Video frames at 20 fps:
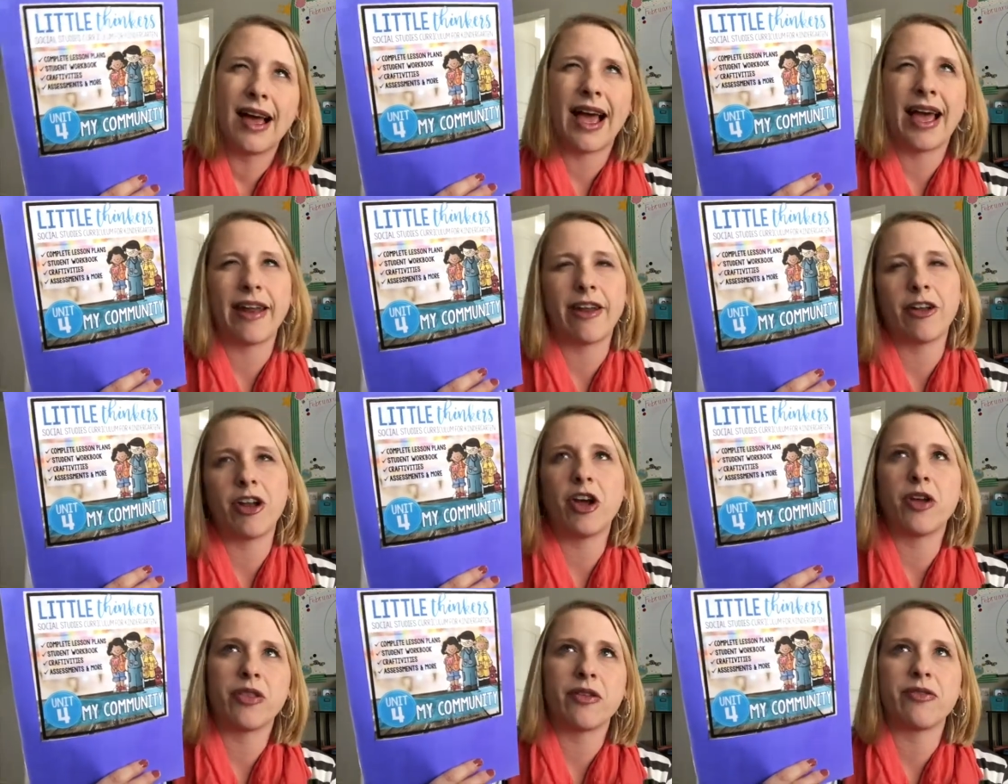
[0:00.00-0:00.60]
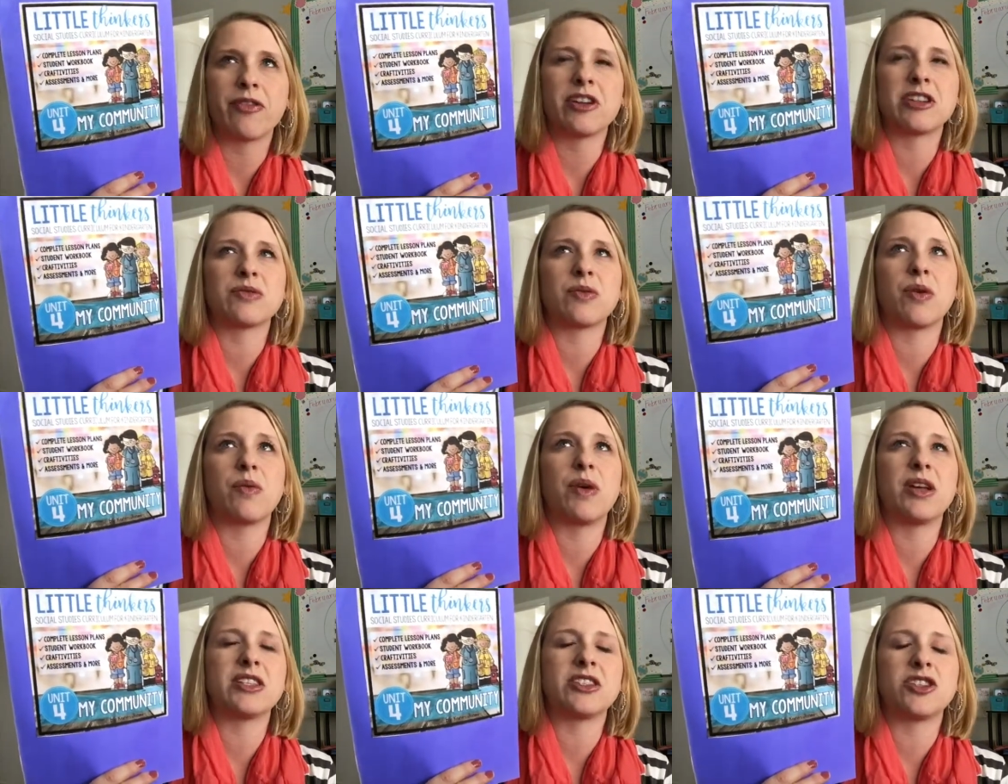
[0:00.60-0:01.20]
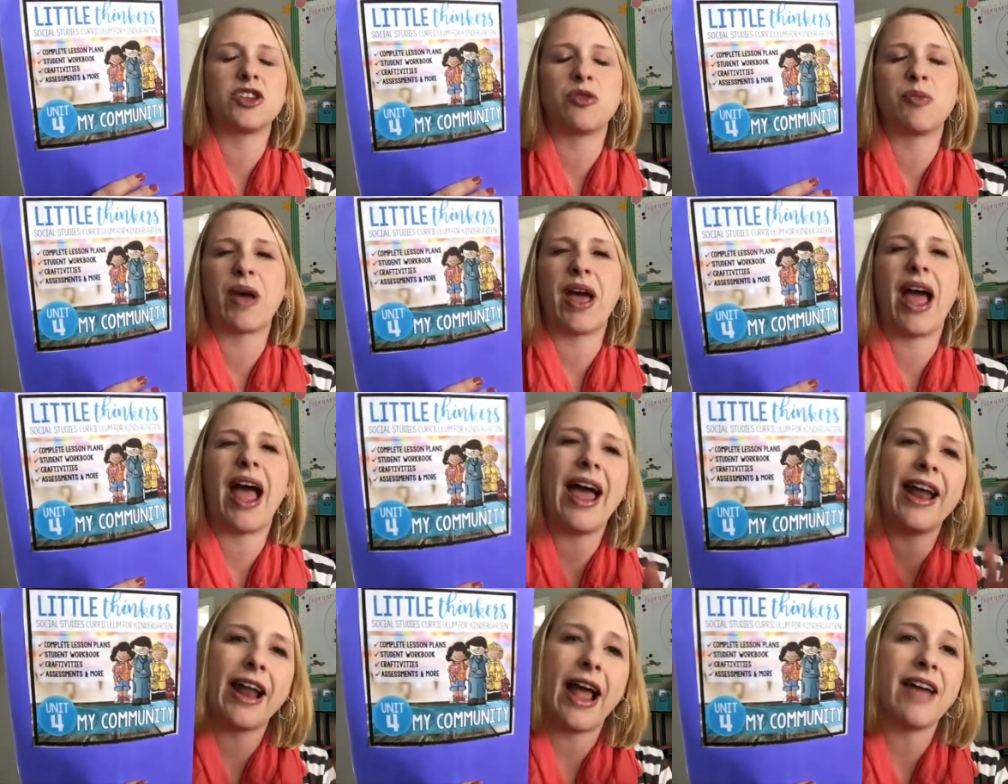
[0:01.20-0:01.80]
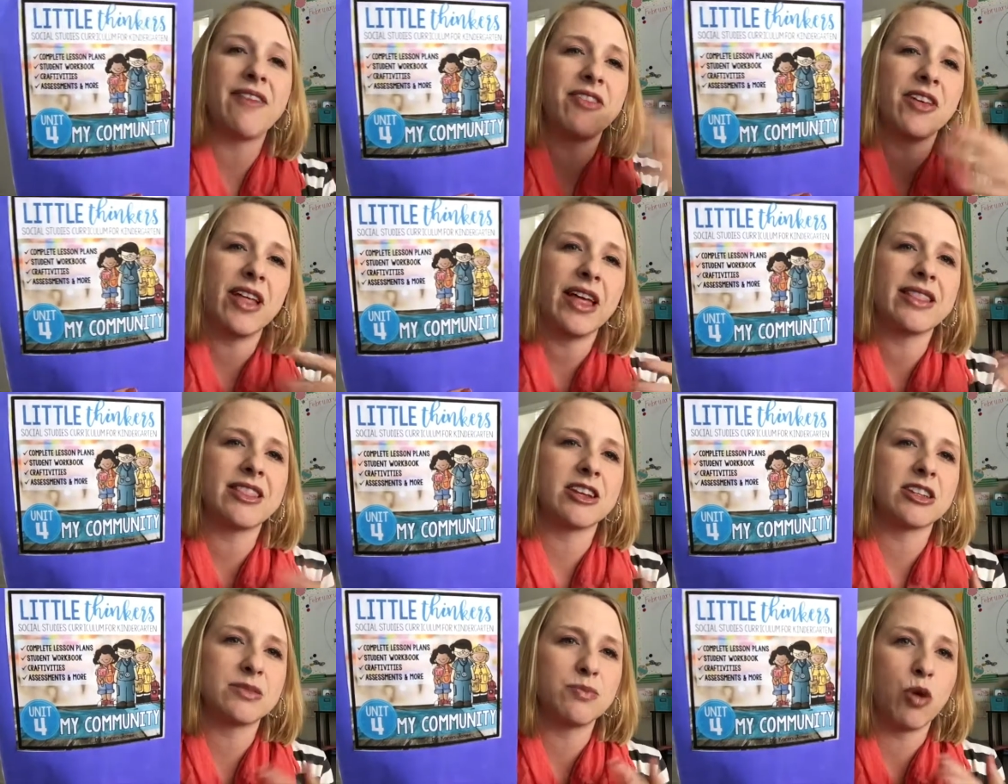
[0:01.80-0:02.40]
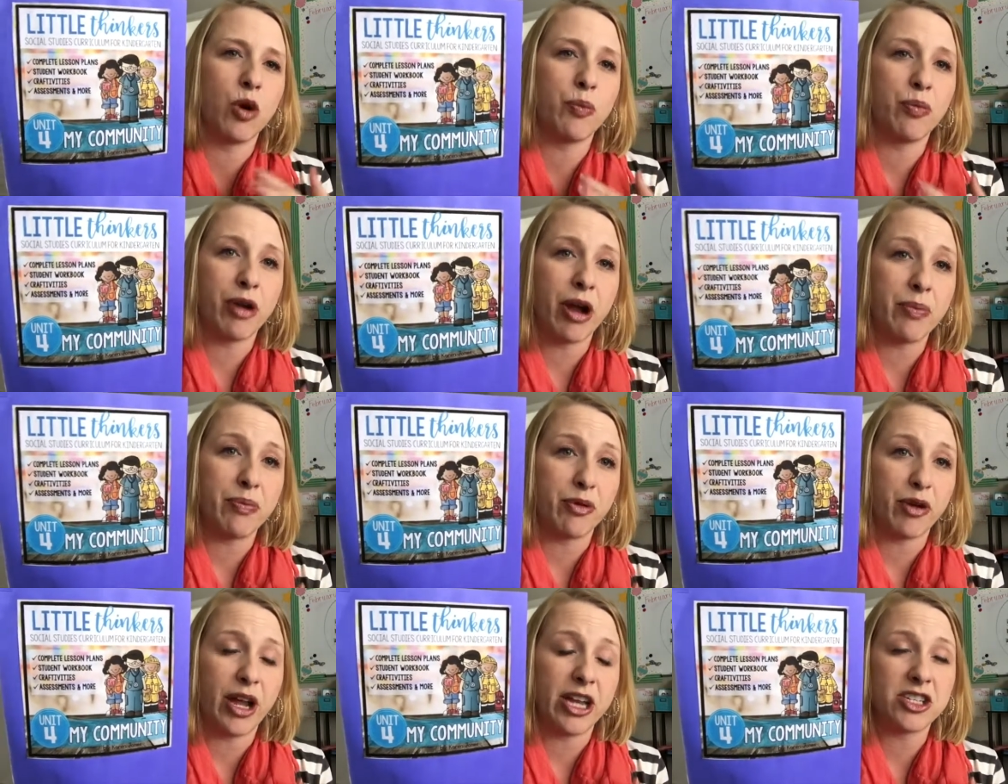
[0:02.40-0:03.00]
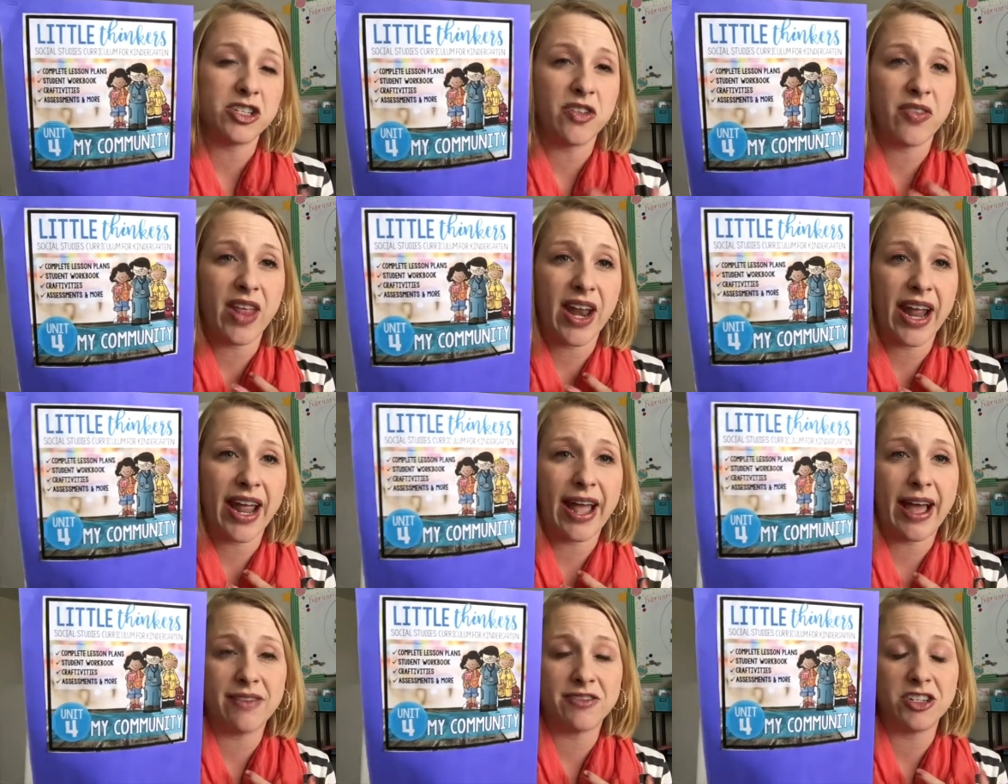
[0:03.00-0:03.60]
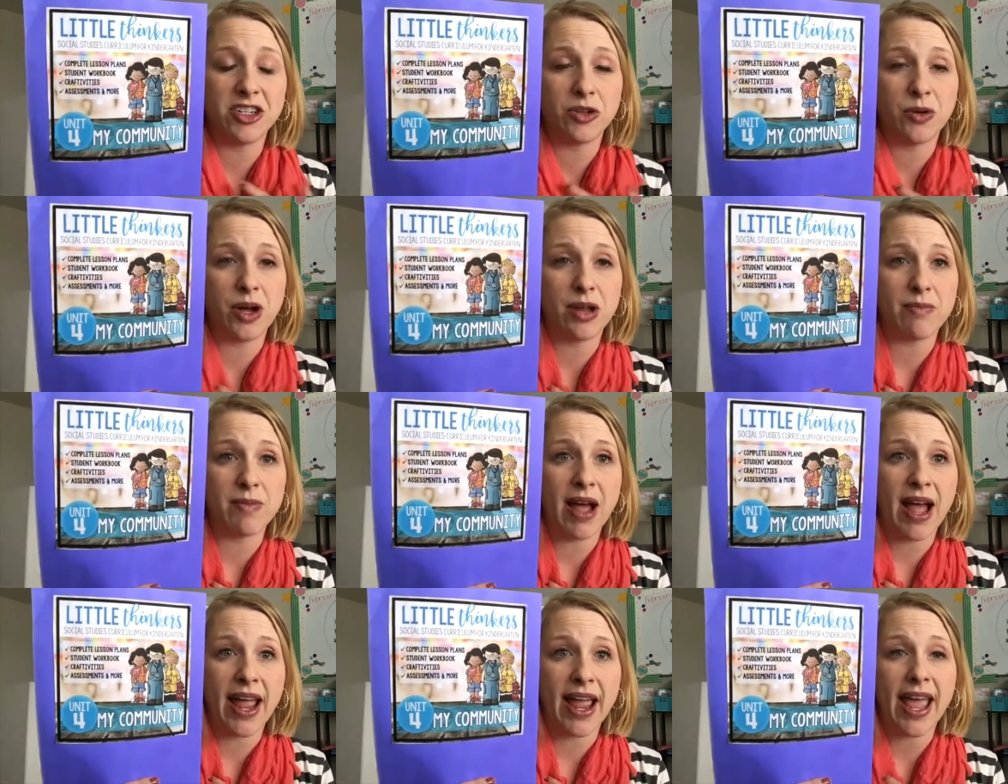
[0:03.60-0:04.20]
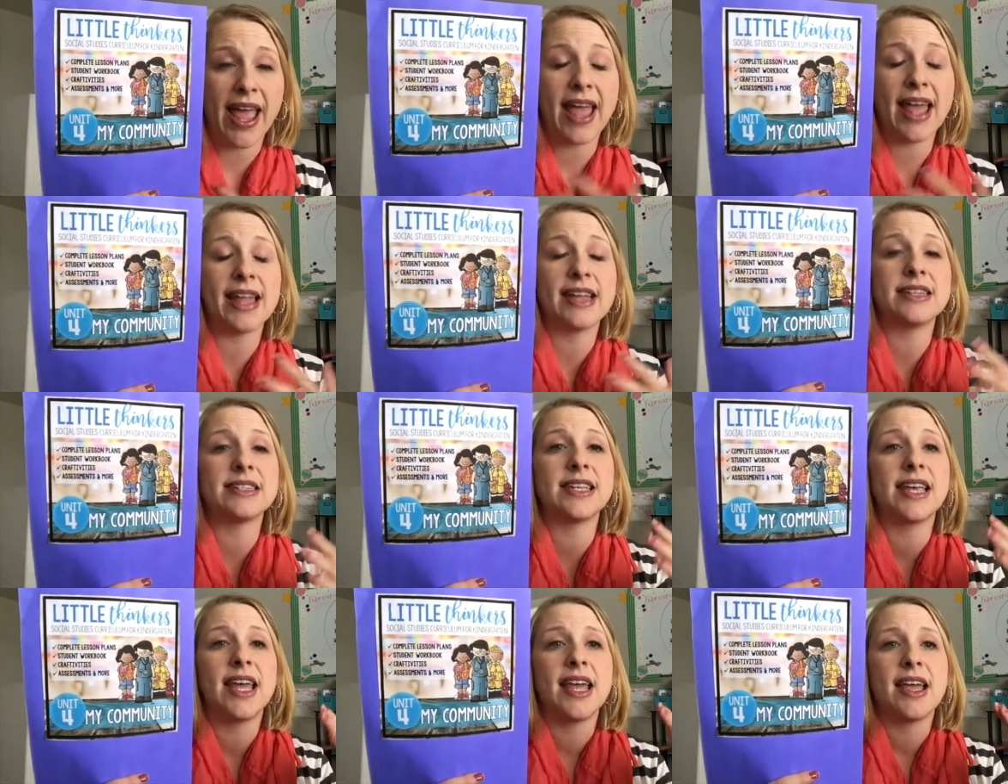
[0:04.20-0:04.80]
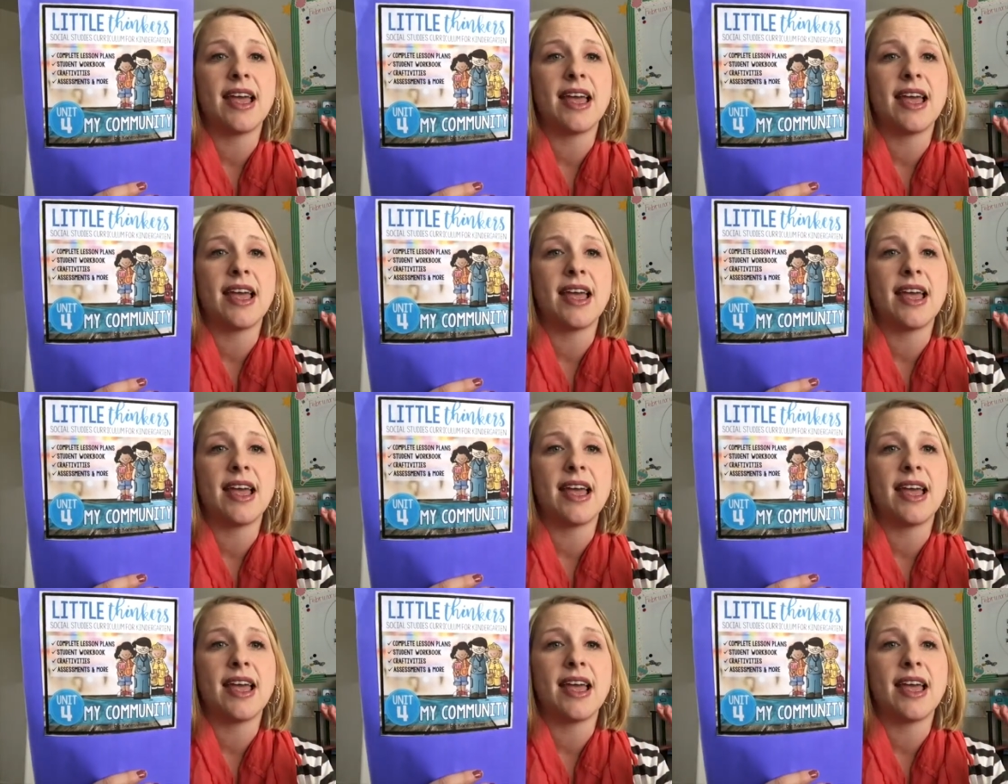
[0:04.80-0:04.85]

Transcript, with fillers: I don't know, the first one was too, but I feel like there's more preparation that I have to do on my end,